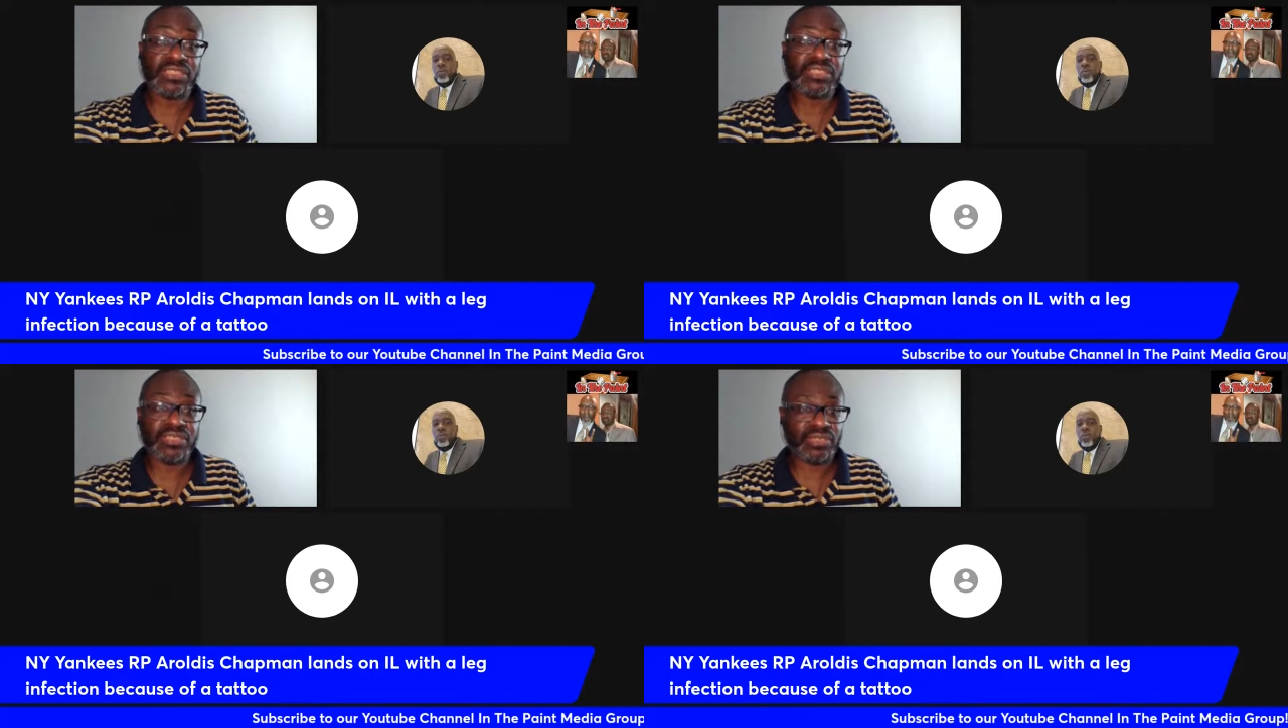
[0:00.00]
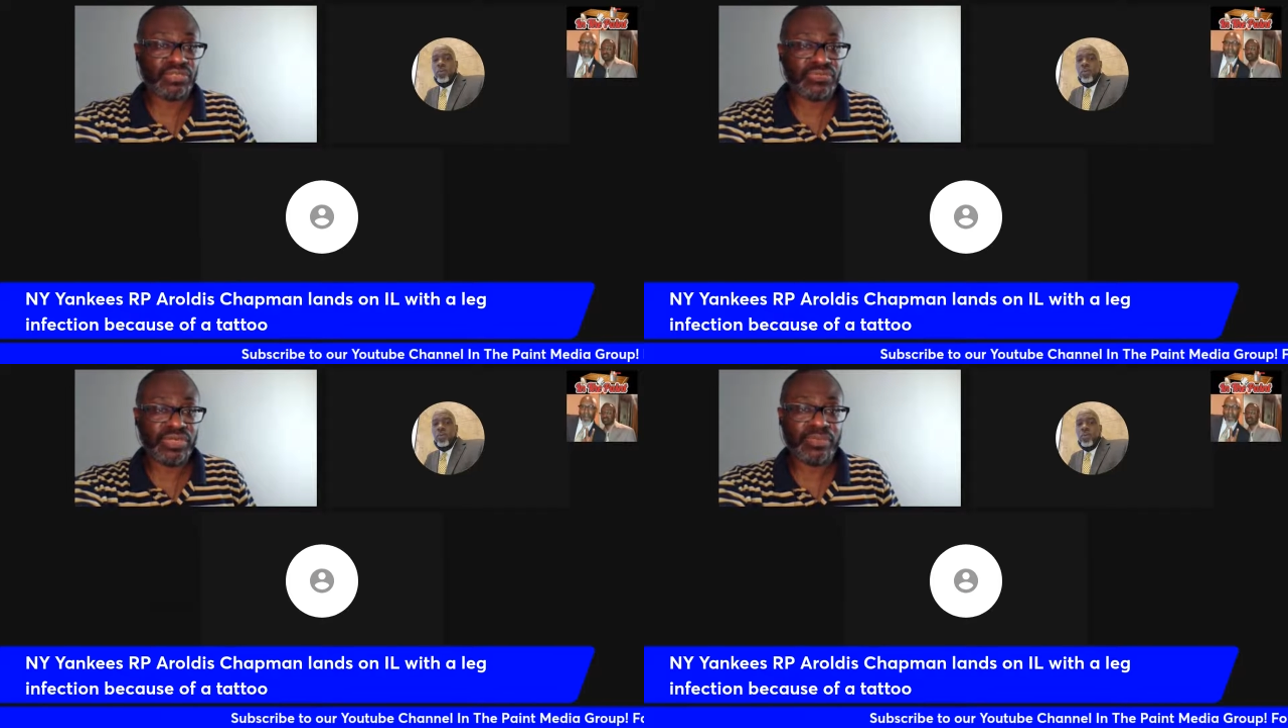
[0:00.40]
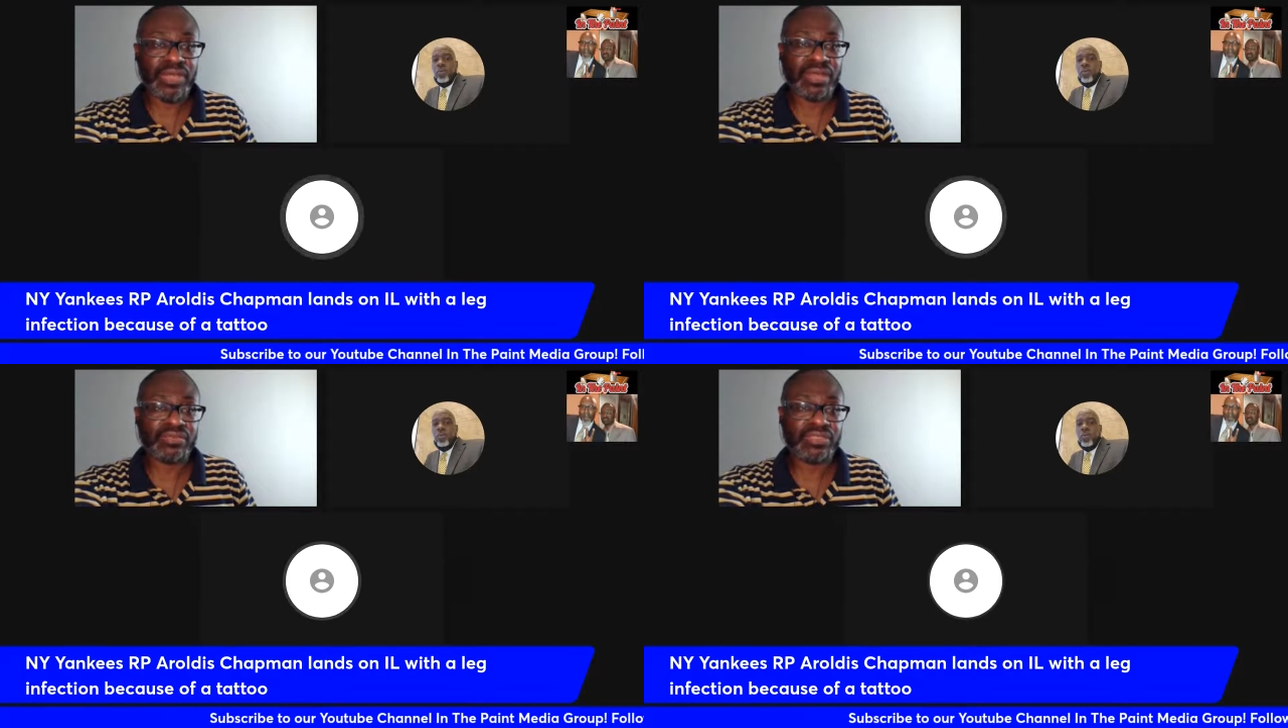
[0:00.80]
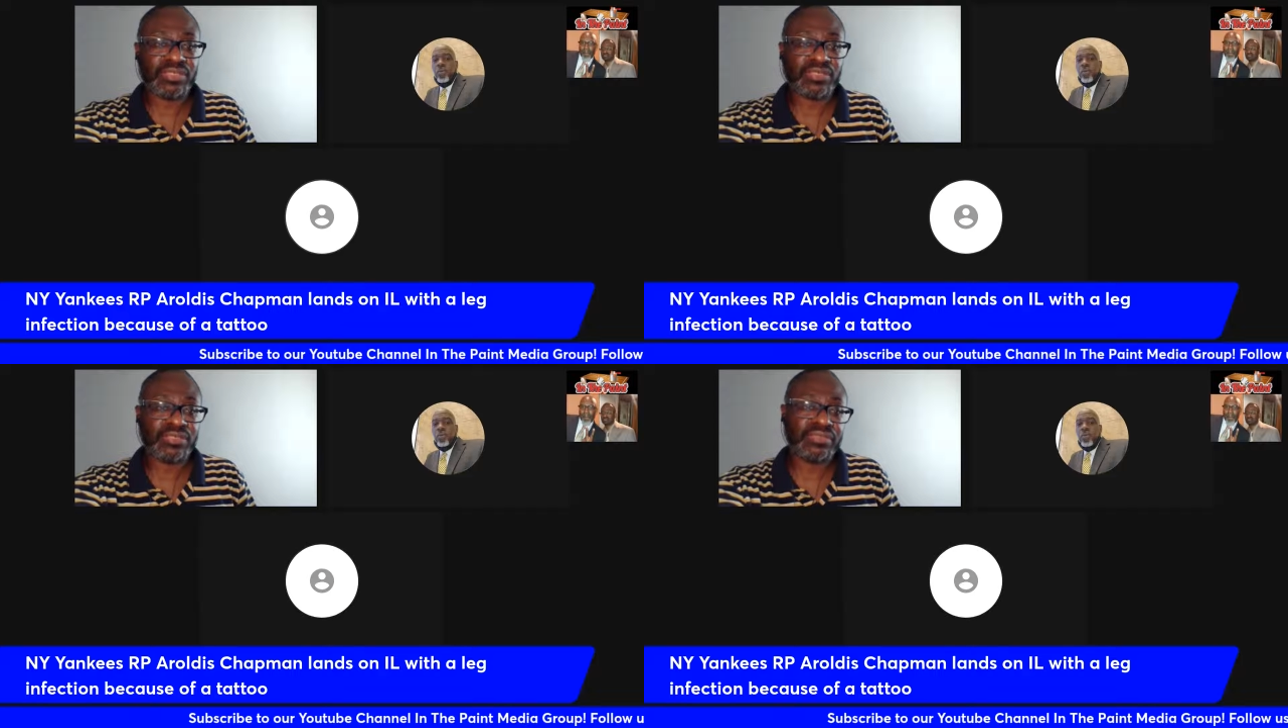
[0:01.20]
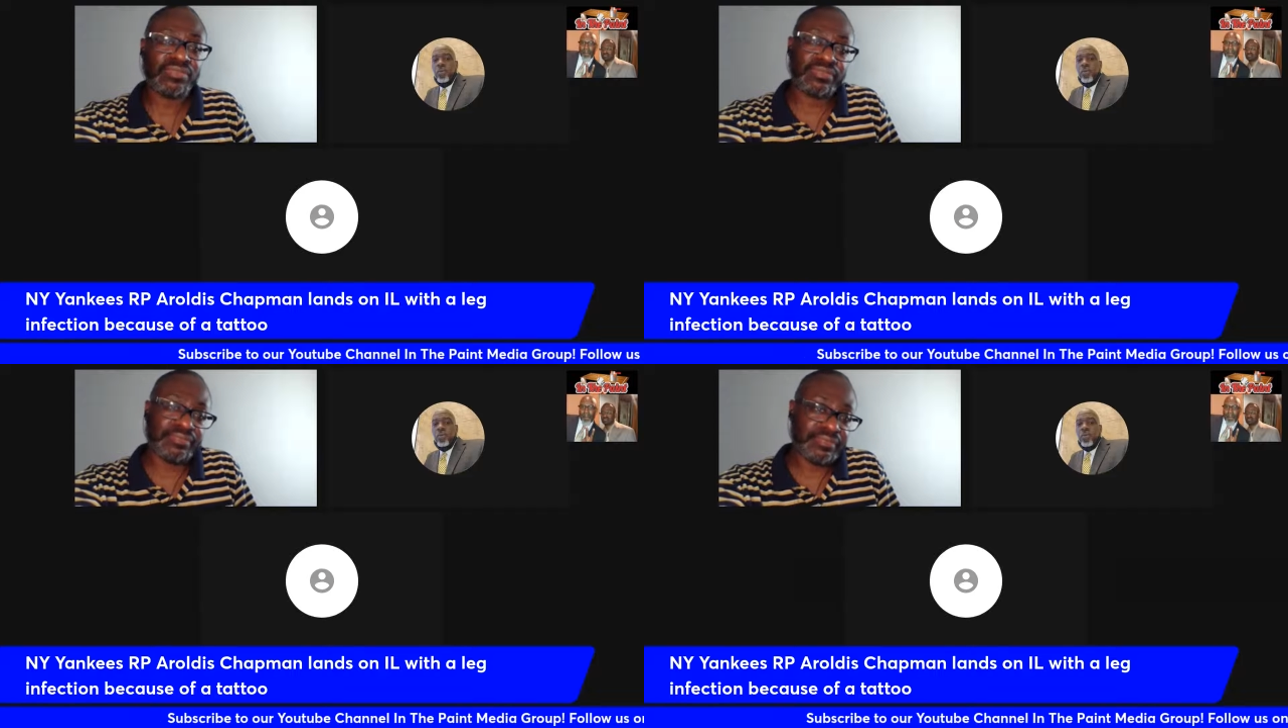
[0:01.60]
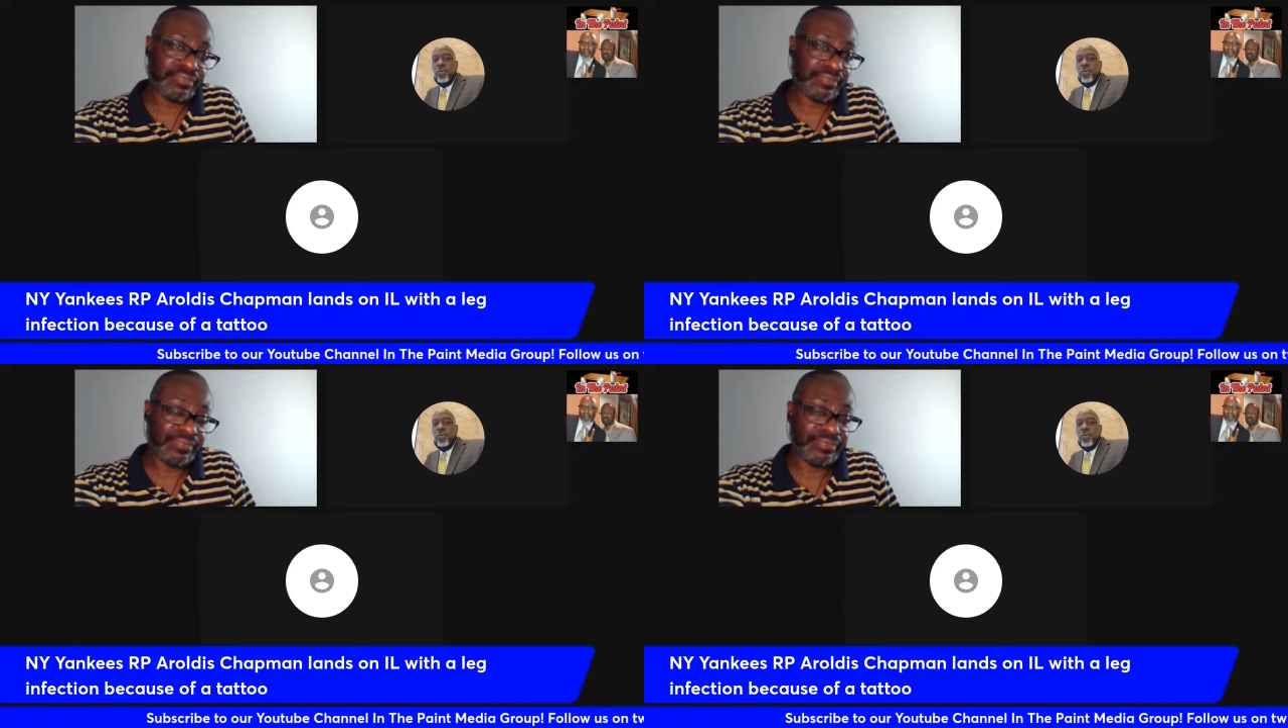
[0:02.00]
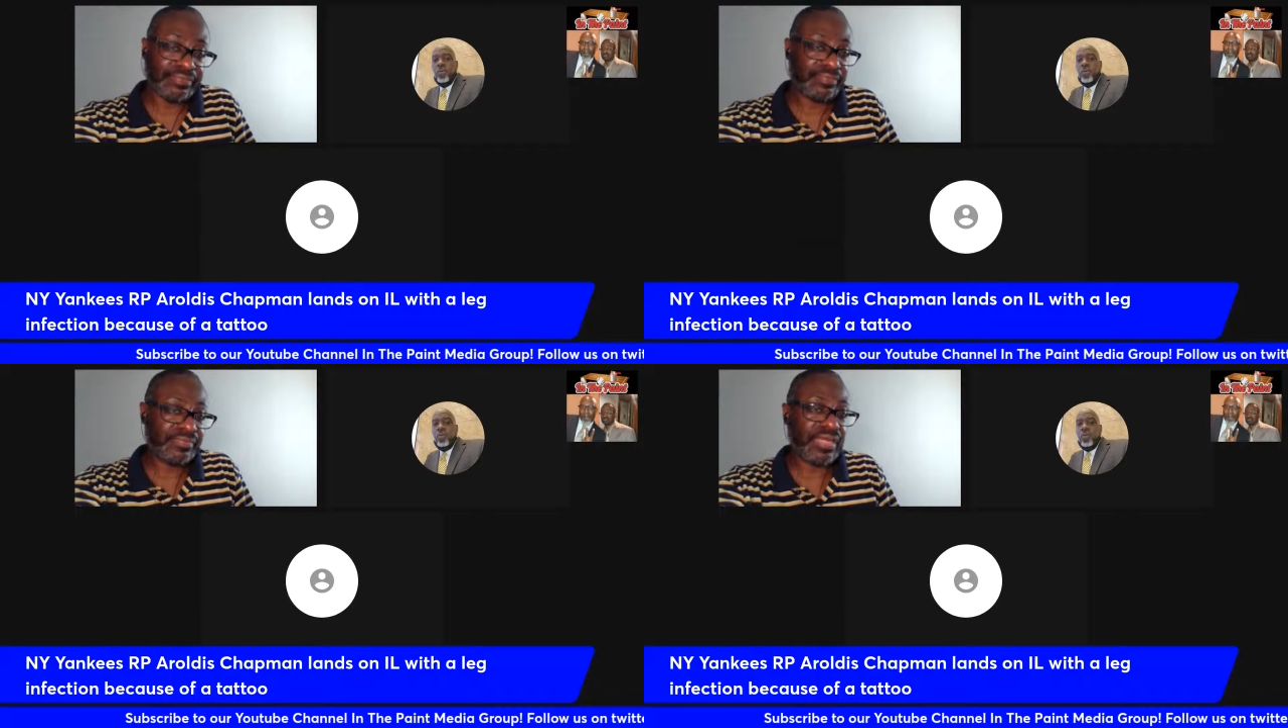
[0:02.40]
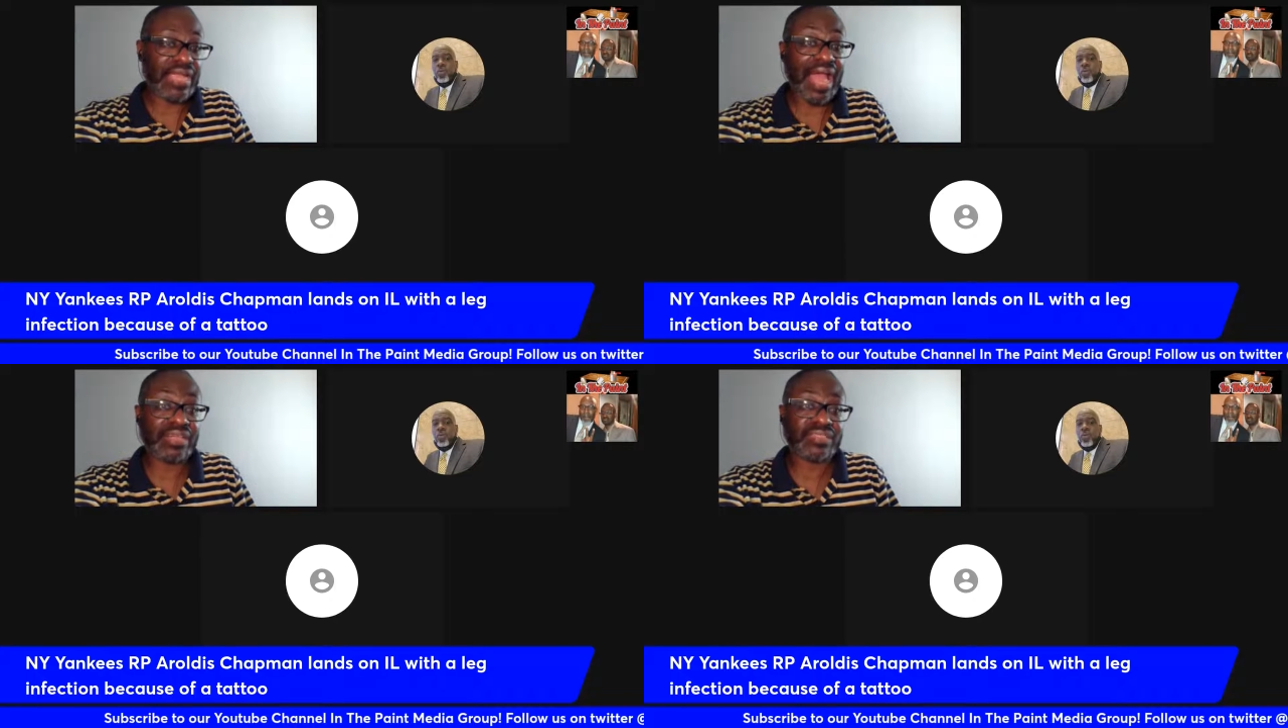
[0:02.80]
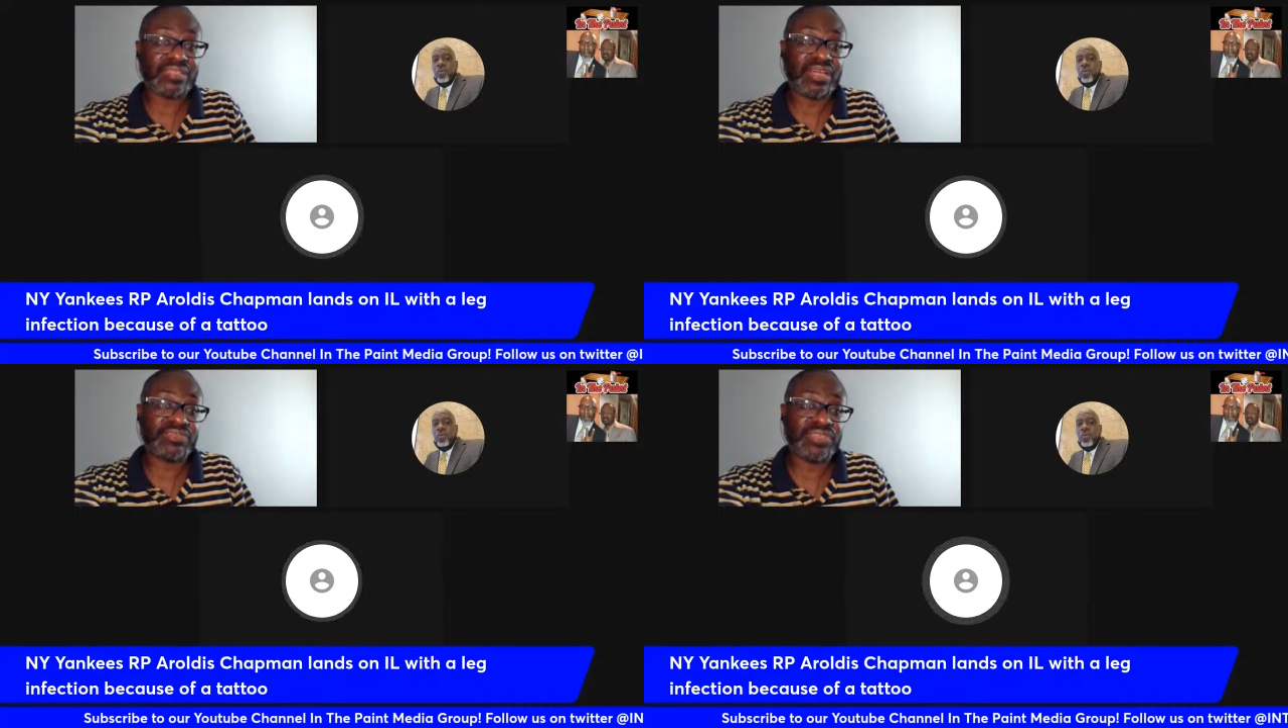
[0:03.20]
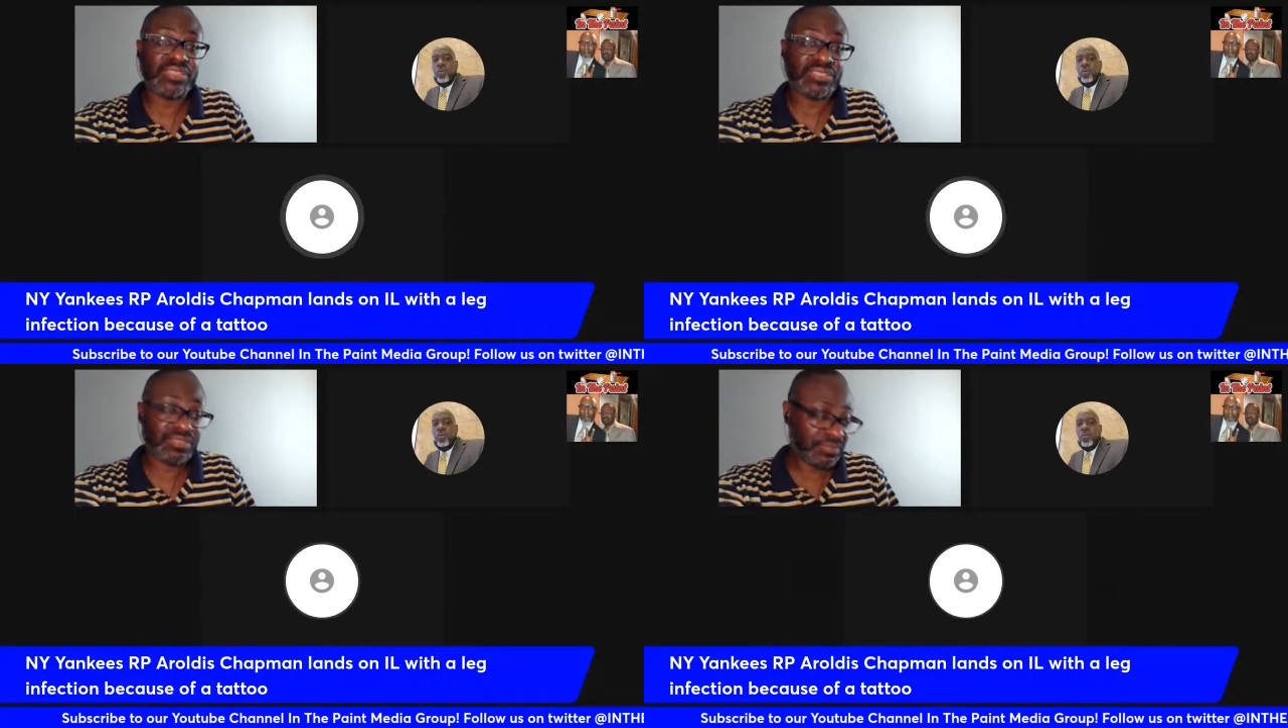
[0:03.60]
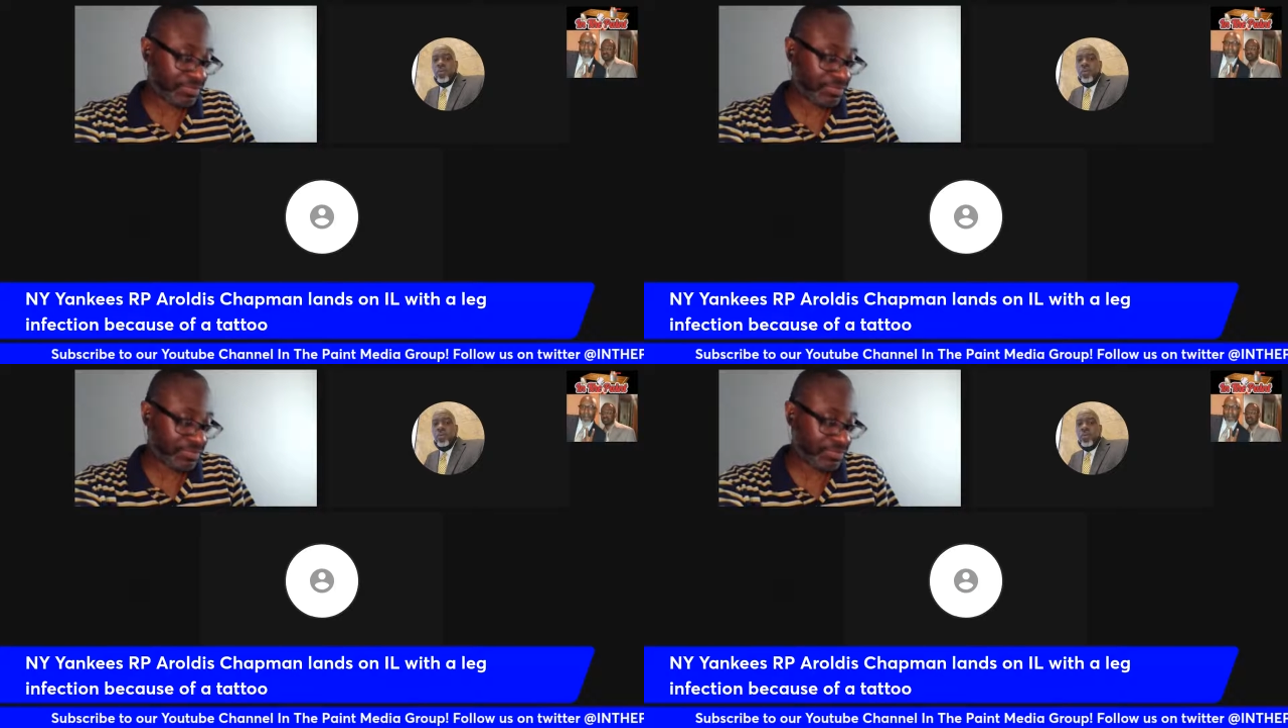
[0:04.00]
He's a good rebounder. Right. He has toughness.